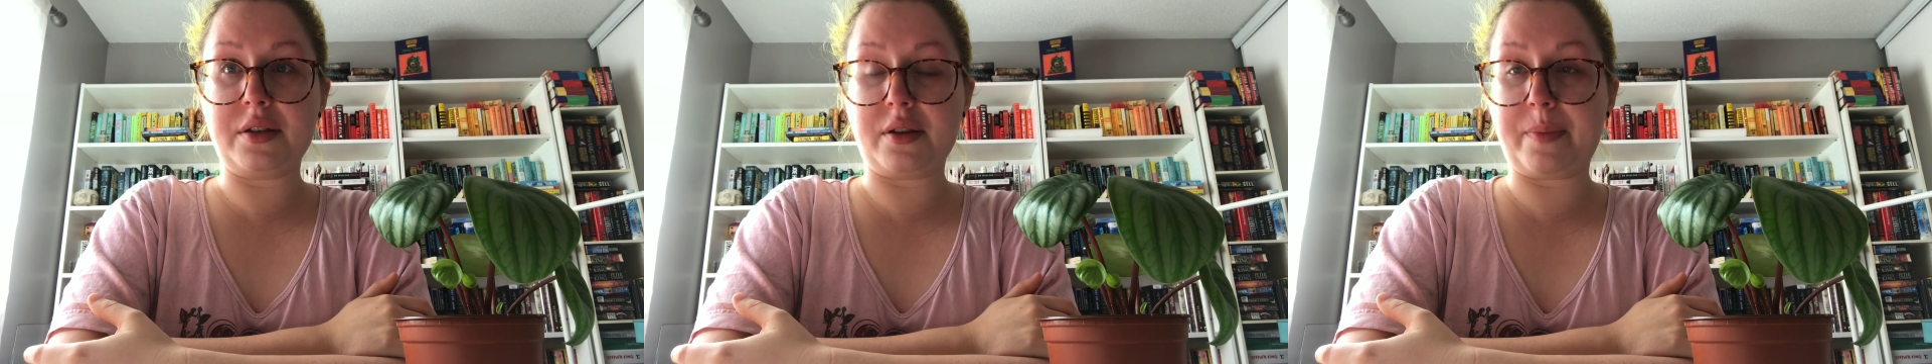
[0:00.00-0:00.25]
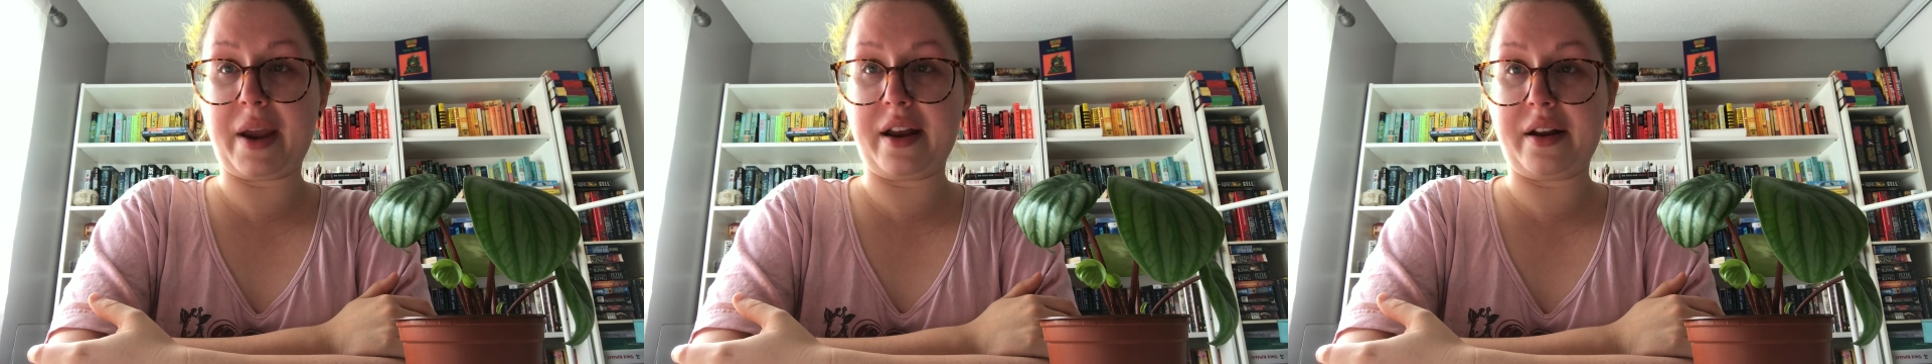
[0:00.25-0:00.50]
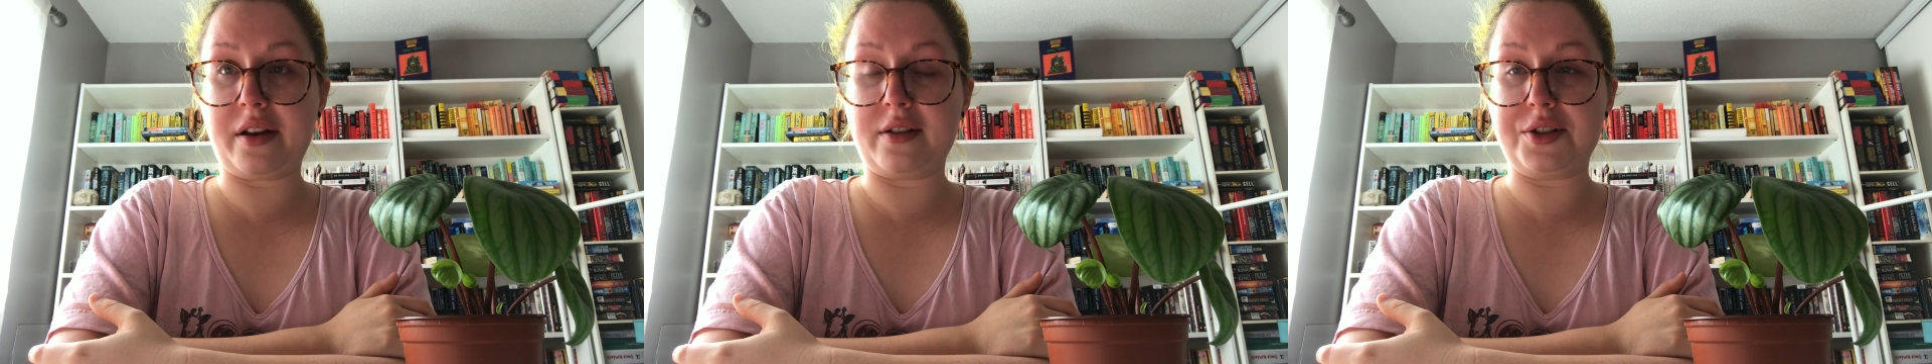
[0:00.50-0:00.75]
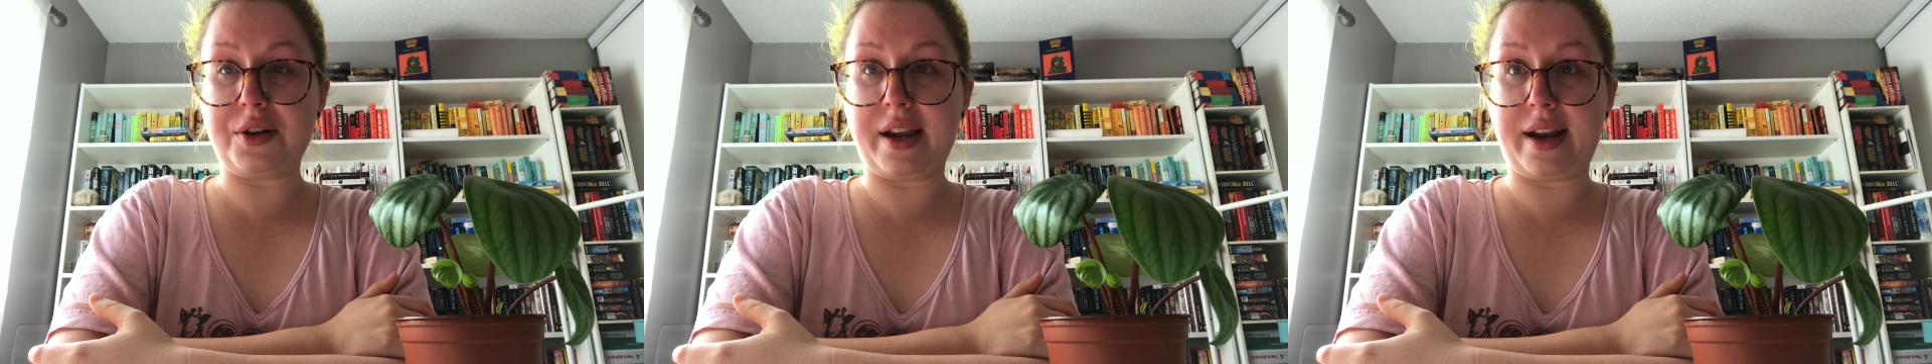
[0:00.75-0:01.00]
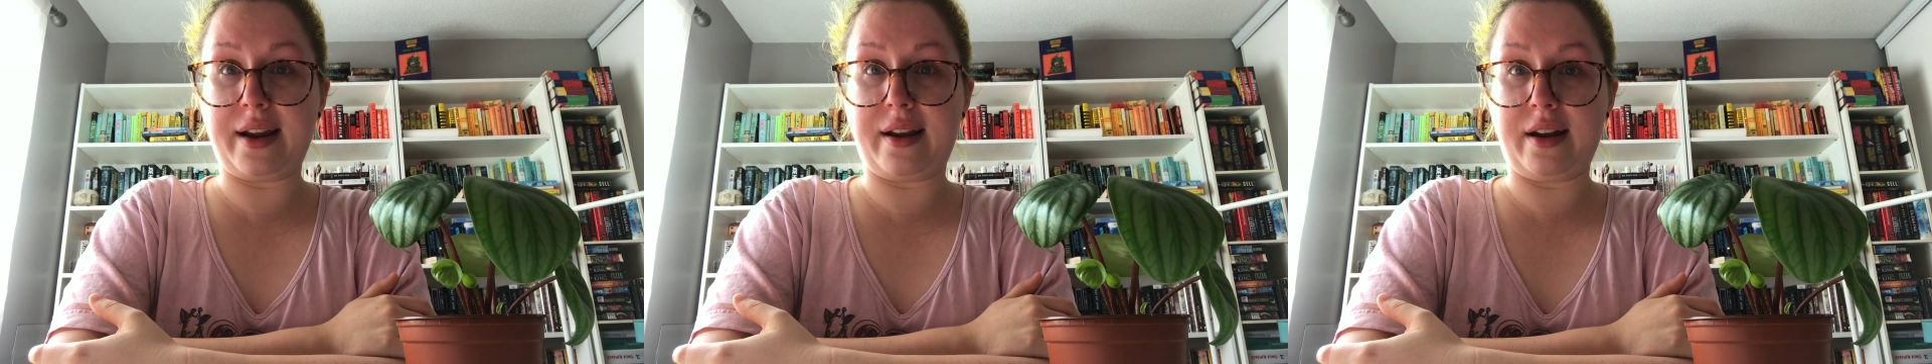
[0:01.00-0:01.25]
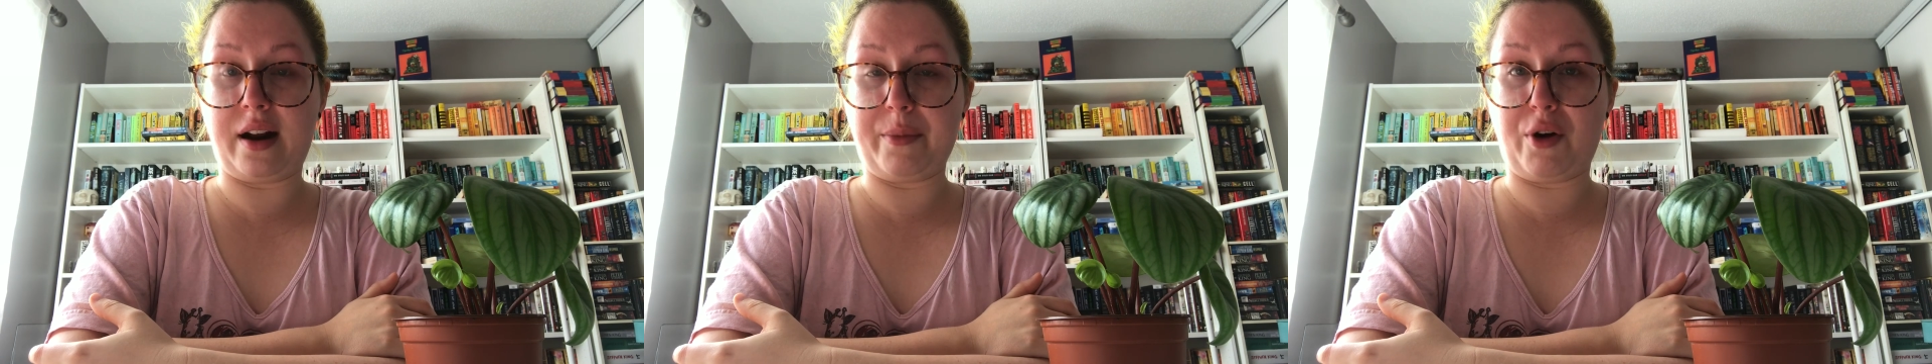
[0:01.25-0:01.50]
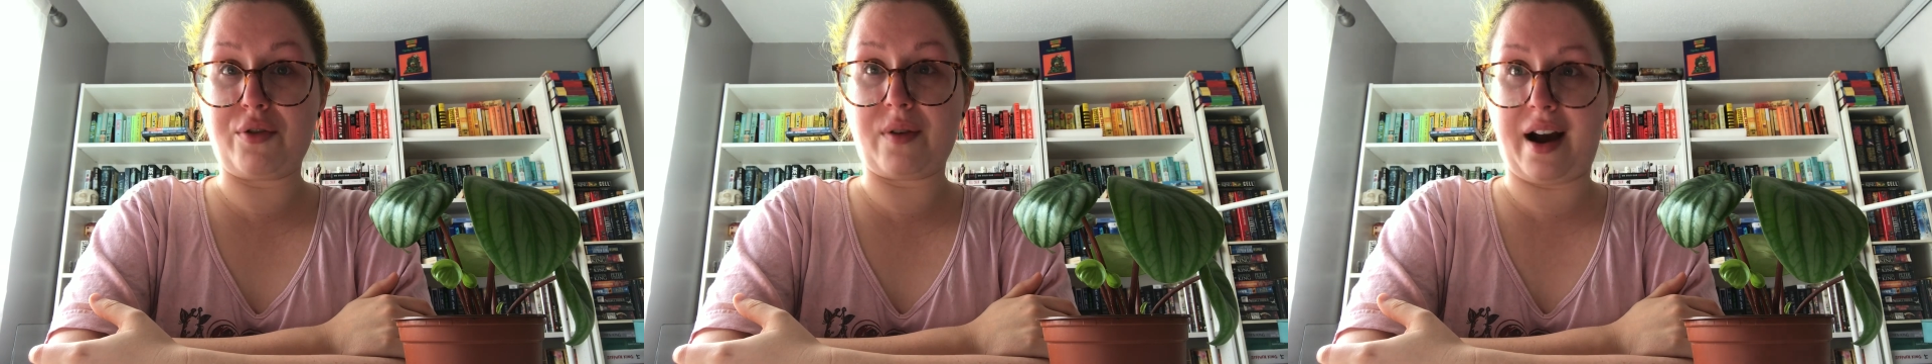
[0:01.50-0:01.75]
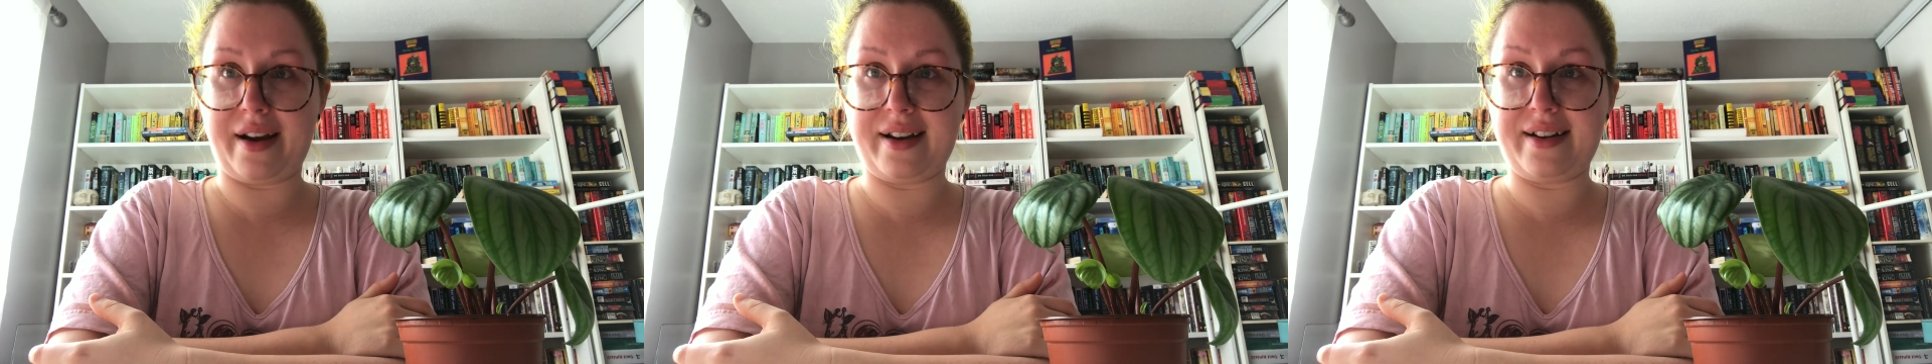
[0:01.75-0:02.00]
The painkillers are kicking in. I'm
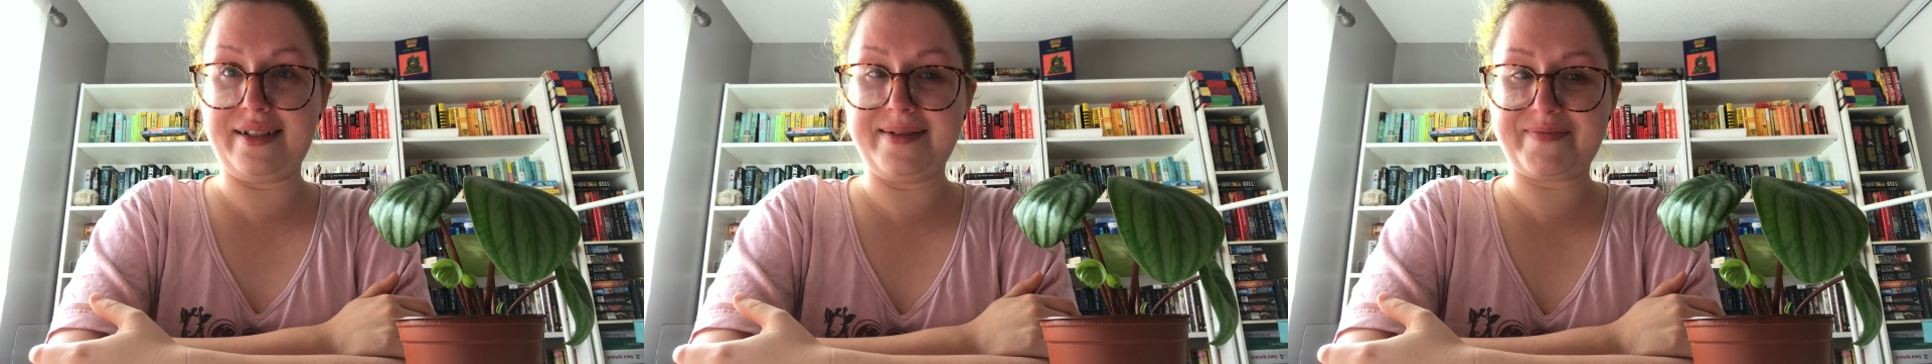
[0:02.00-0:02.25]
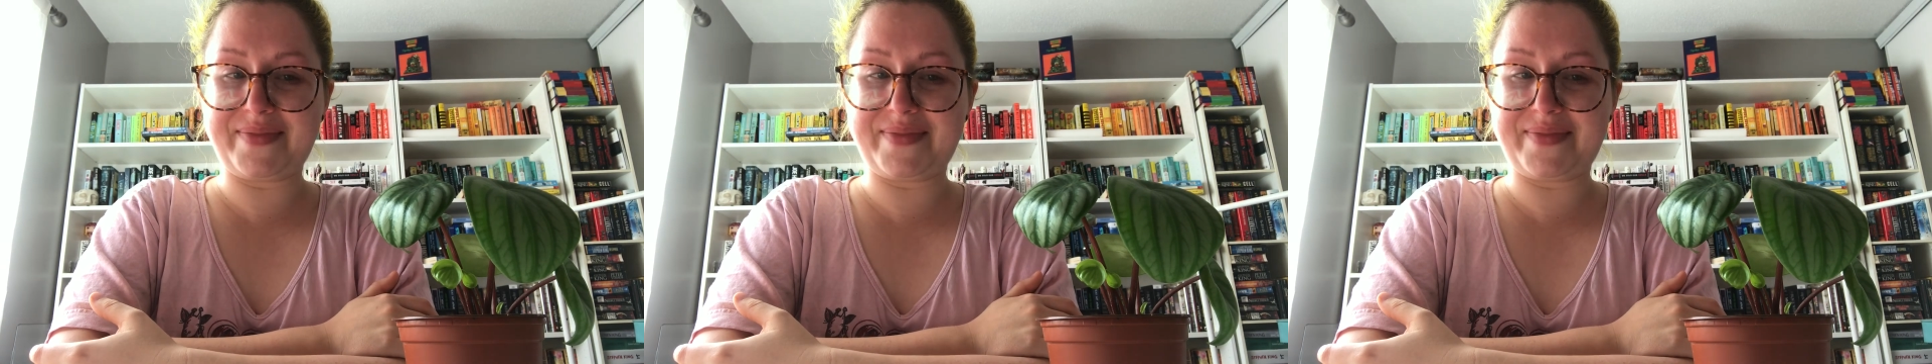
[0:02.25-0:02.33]
crying.